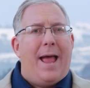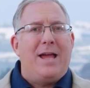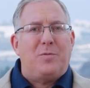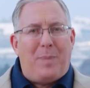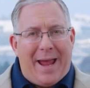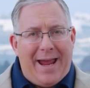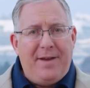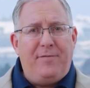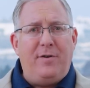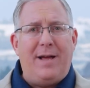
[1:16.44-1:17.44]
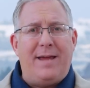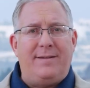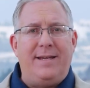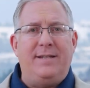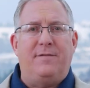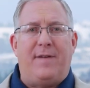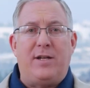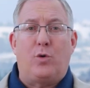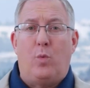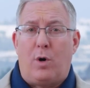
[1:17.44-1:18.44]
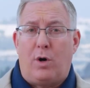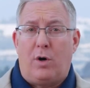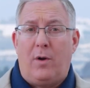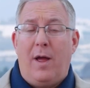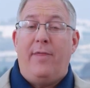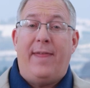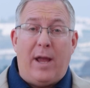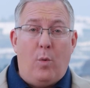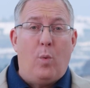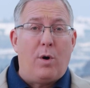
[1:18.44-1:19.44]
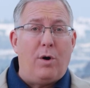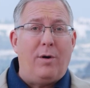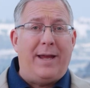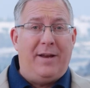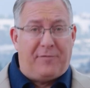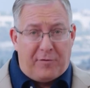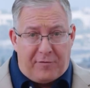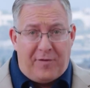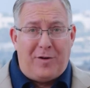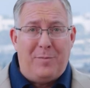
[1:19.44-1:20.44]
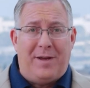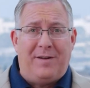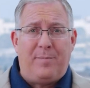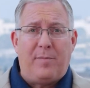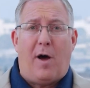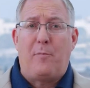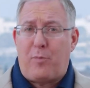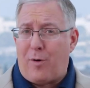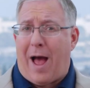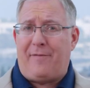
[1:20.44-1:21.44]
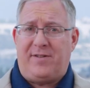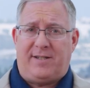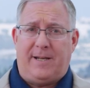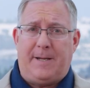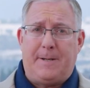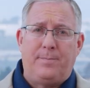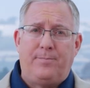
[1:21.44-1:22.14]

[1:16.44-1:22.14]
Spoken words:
As painful as these events were, they were in fulfillment of prophecy.